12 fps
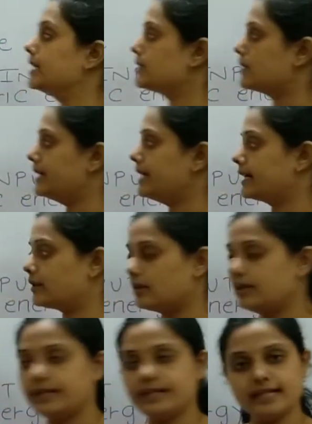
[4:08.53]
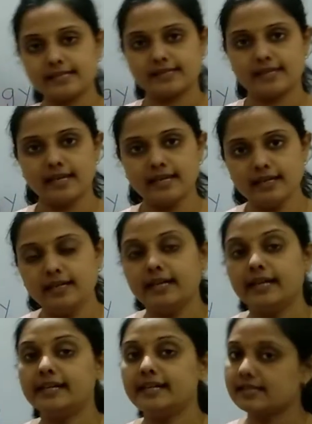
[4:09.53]
So electrolytic cell,
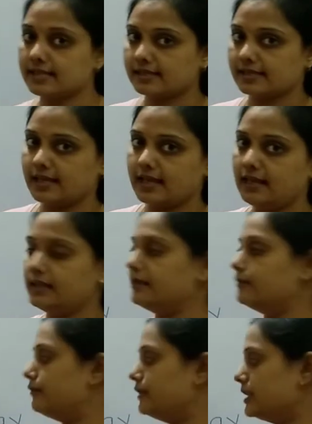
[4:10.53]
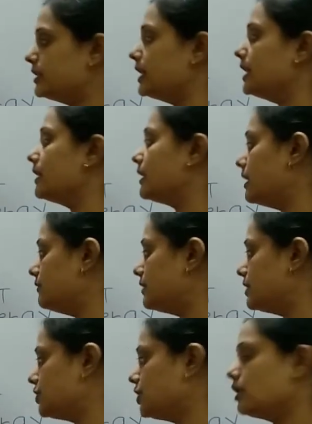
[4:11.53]
it is a cell in which
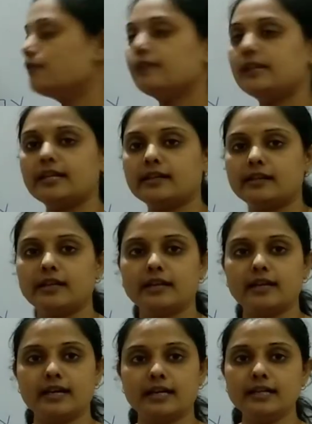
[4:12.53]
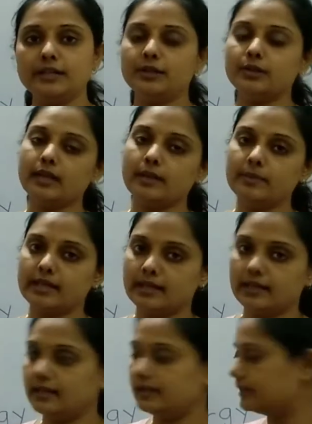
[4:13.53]
conversion of electric current to
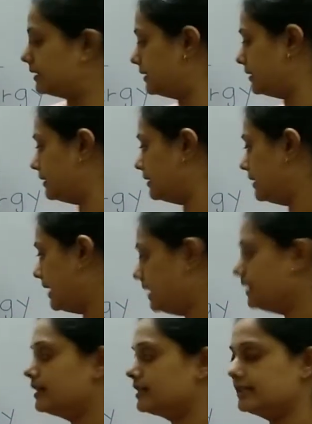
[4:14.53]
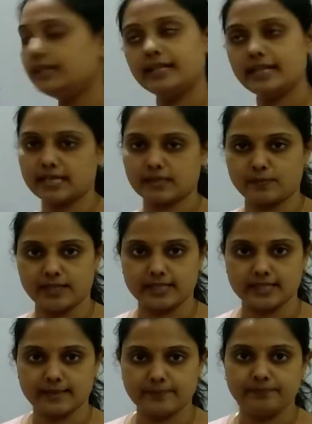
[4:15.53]
chemical energy takes
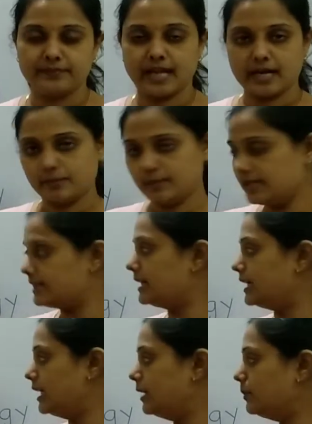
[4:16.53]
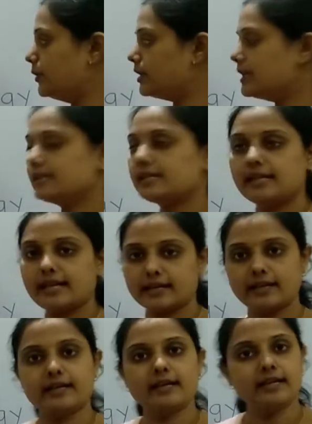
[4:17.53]
place. That means the input is
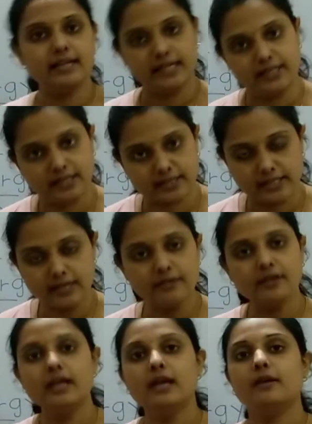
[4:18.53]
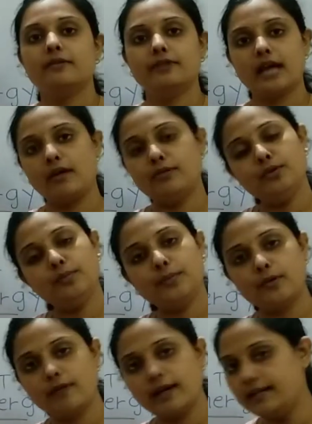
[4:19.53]
electrical energy. We have to
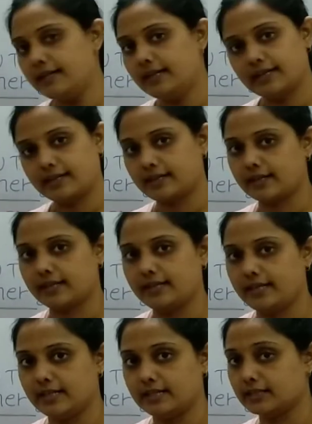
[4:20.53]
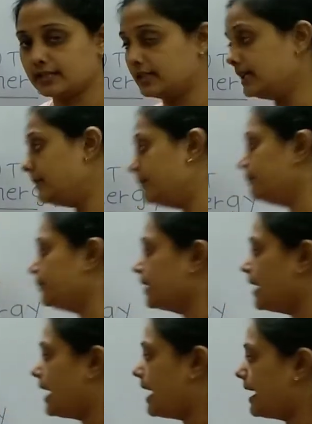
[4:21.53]
provide electrical energy
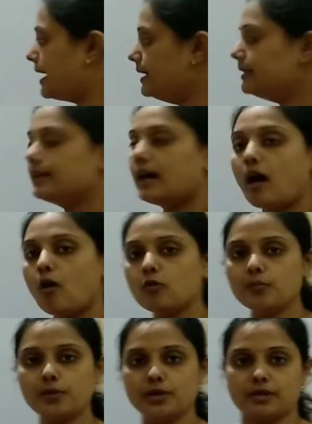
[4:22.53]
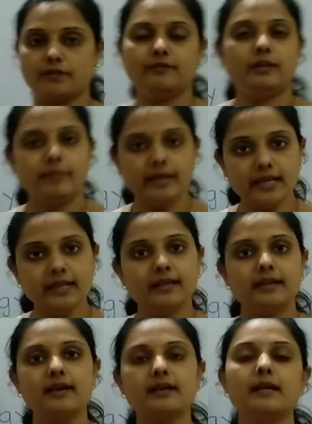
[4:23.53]
and the output will be
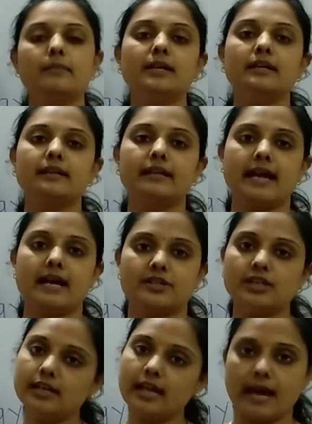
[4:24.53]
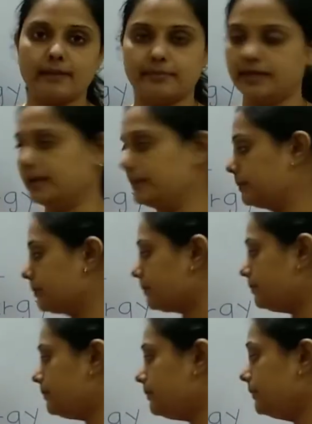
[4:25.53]
a chemical reaction happening.
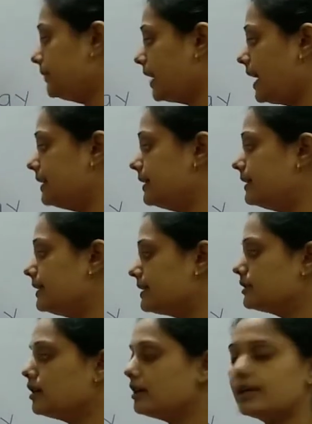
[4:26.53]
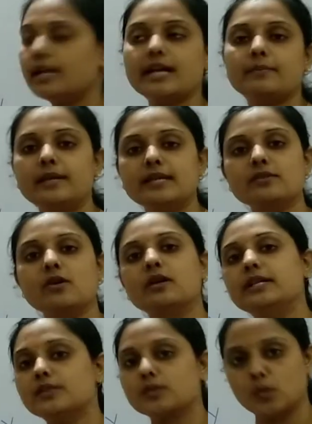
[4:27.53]
And it does not take place on
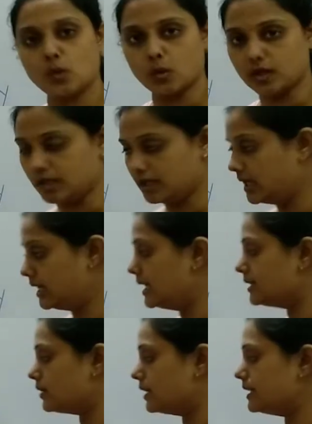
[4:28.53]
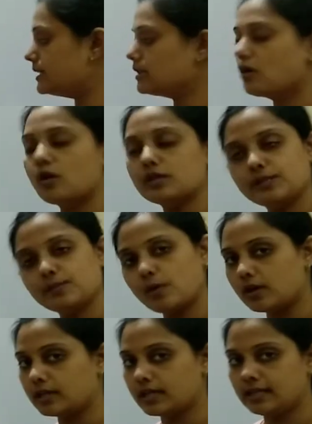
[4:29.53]
its own. So it is a
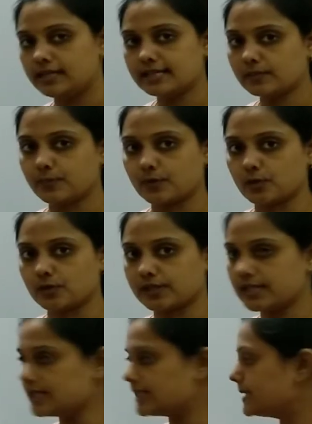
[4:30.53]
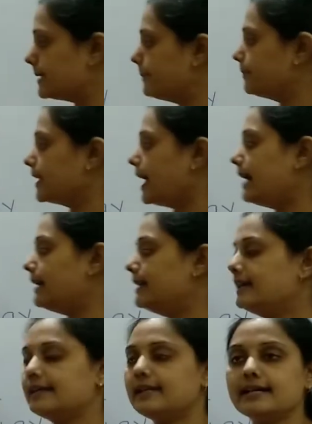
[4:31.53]
non-spontaneous process and
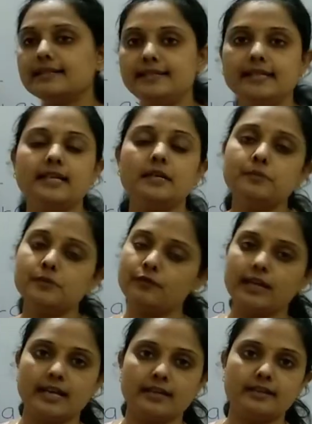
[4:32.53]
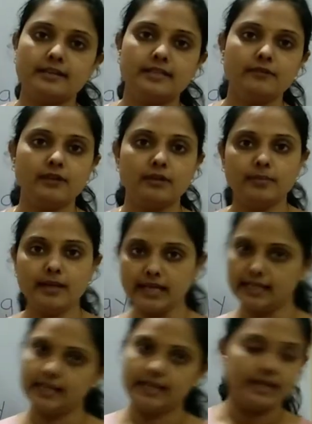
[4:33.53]
delta G, Gibbs free energy, will
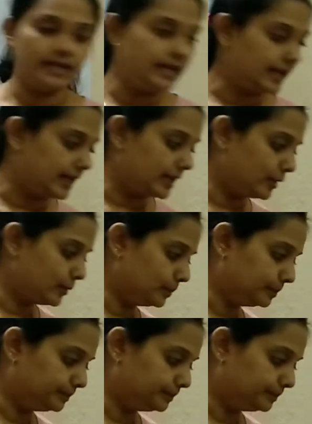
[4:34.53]
be negative.